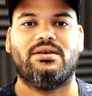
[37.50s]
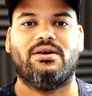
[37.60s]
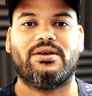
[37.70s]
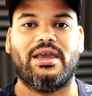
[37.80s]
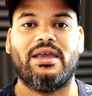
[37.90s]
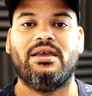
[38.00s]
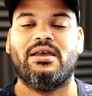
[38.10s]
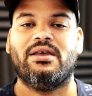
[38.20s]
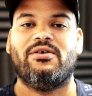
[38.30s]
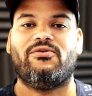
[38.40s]
Okay,
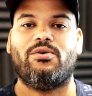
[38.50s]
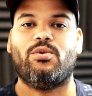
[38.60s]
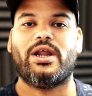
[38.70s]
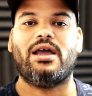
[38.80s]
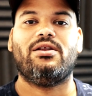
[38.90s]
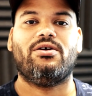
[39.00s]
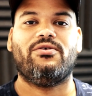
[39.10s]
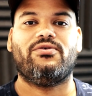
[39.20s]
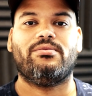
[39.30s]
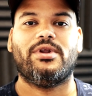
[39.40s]
from what I
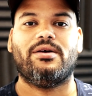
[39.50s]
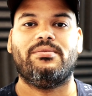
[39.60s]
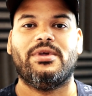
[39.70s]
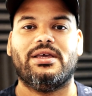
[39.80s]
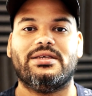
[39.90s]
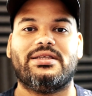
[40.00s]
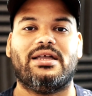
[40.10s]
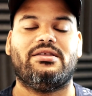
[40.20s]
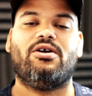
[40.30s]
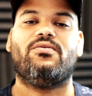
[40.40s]
learned from them is
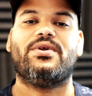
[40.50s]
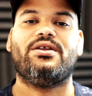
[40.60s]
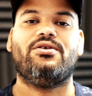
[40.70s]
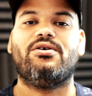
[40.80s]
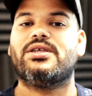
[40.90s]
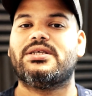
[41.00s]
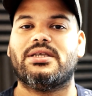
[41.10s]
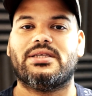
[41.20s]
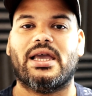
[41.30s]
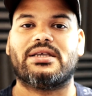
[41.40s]
that they already know the
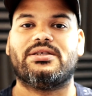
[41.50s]
syntax,